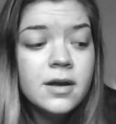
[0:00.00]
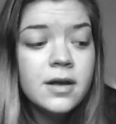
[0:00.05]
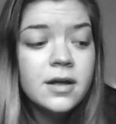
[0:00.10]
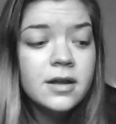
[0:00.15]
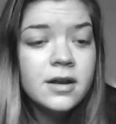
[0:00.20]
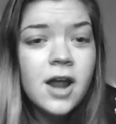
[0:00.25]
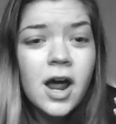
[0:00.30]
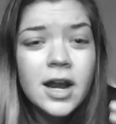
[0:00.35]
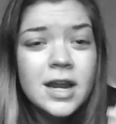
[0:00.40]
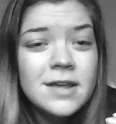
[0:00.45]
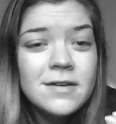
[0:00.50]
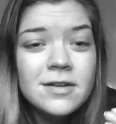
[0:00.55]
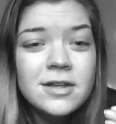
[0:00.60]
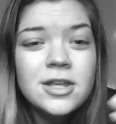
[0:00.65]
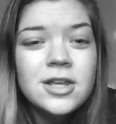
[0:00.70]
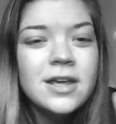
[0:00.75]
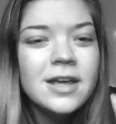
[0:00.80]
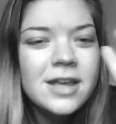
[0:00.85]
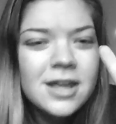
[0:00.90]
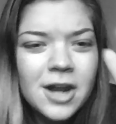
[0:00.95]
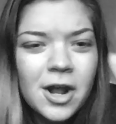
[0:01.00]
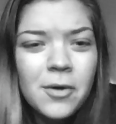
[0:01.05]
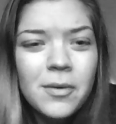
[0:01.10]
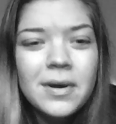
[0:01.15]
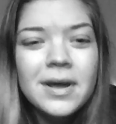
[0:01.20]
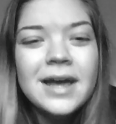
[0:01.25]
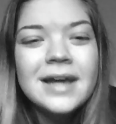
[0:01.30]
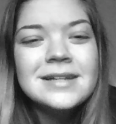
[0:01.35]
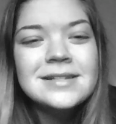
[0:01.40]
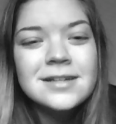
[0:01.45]
not, you know,
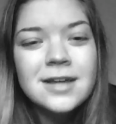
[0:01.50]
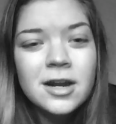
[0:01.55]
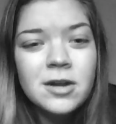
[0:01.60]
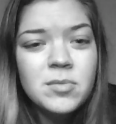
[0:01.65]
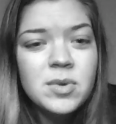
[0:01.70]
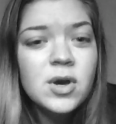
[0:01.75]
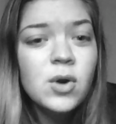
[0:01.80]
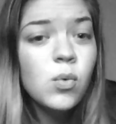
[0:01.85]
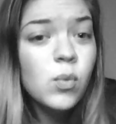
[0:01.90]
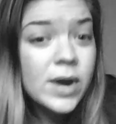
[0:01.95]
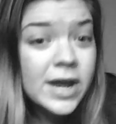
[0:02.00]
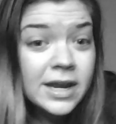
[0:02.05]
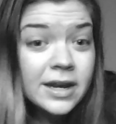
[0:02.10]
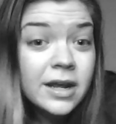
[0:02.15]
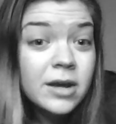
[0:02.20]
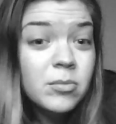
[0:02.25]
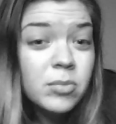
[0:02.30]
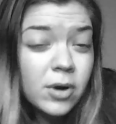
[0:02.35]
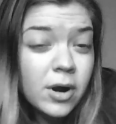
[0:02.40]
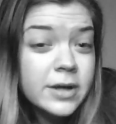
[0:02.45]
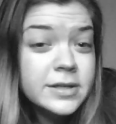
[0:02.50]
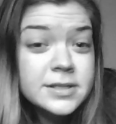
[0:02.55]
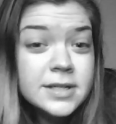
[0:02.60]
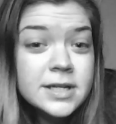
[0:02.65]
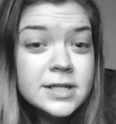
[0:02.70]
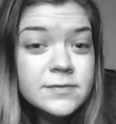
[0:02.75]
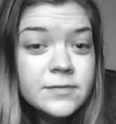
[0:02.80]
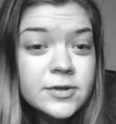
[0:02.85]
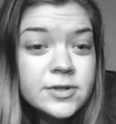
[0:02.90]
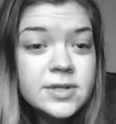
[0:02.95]
it's going to be a weaning
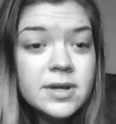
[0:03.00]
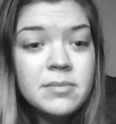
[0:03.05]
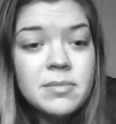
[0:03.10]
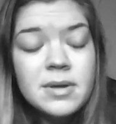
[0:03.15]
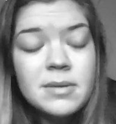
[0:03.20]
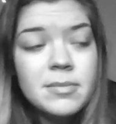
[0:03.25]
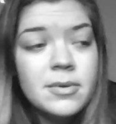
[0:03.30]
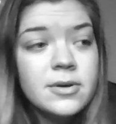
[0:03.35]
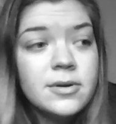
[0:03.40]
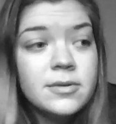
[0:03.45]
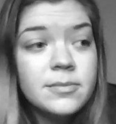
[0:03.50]
process for some people.